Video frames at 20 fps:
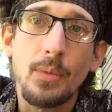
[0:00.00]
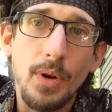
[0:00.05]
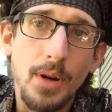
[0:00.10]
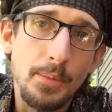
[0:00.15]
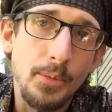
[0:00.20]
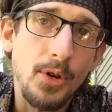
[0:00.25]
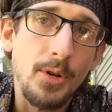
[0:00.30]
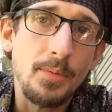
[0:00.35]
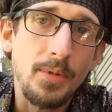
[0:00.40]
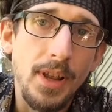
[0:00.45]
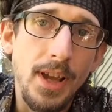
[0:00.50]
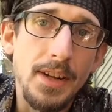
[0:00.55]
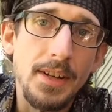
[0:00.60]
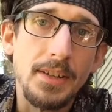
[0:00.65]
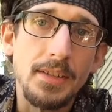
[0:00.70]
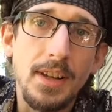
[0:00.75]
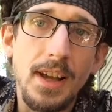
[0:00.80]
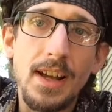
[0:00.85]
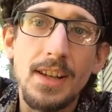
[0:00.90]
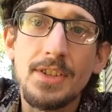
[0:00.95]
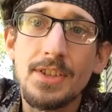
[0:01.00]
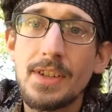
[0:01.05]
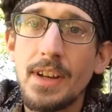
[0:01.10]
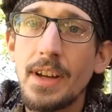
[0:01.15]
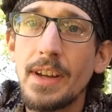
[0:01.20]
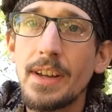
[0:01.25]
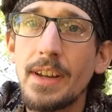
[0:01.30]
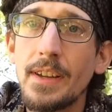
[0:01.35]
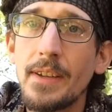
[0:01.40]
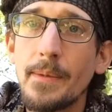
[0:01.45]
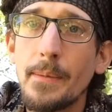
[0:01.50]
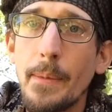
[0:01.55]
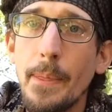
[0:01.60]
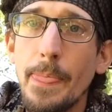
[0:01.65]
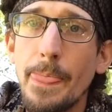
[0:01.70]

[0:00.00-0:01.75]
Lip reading: one more planted last night.